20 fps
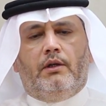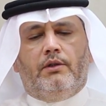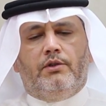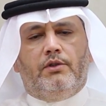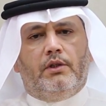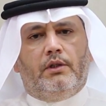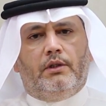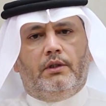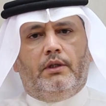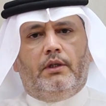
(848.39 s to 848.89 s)

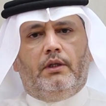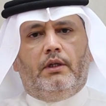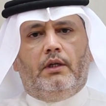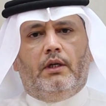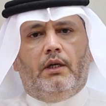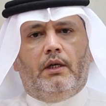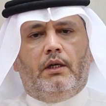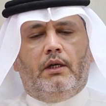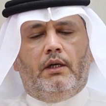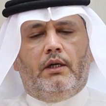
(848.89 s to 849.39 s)
children
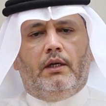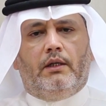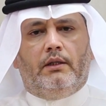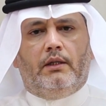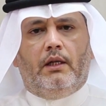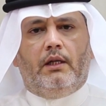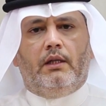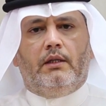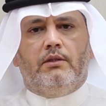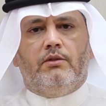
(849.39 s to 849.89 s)
and
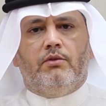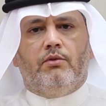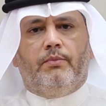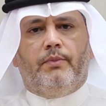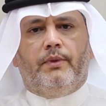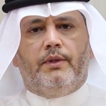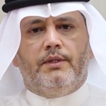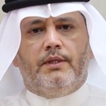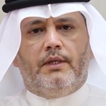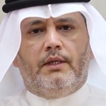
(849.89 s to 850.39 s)
adults who
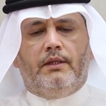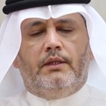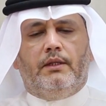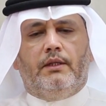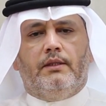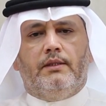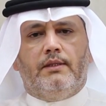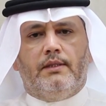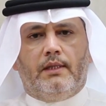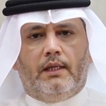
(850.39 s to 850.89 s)
present
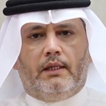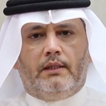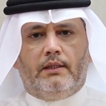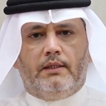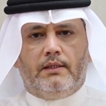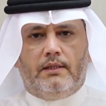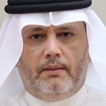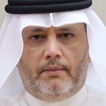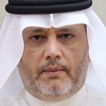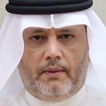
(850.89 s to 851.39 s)
in
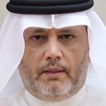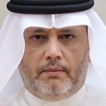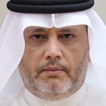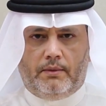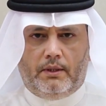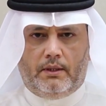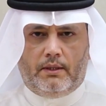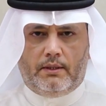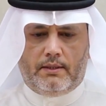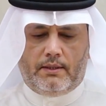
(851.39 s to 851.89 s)
status
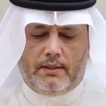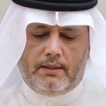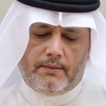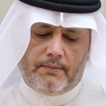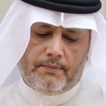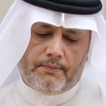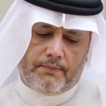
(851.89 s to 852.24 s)
epilepticus.